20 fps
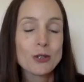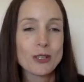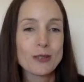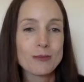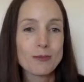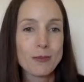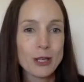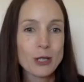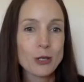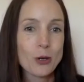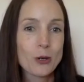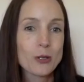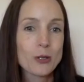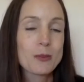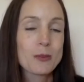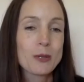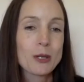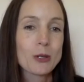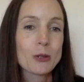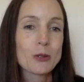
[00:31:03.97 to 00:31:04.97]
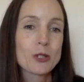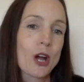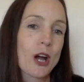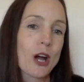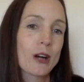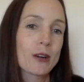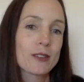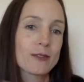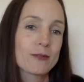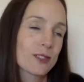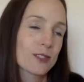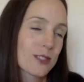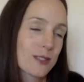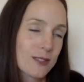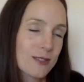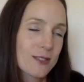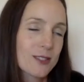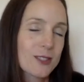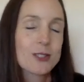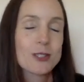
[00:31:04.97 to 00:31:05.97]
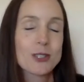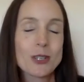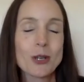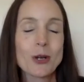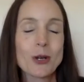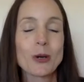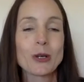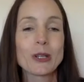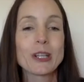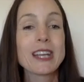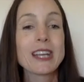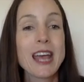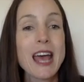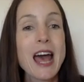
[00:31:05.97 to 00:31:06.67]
my neurotypical child, to call it.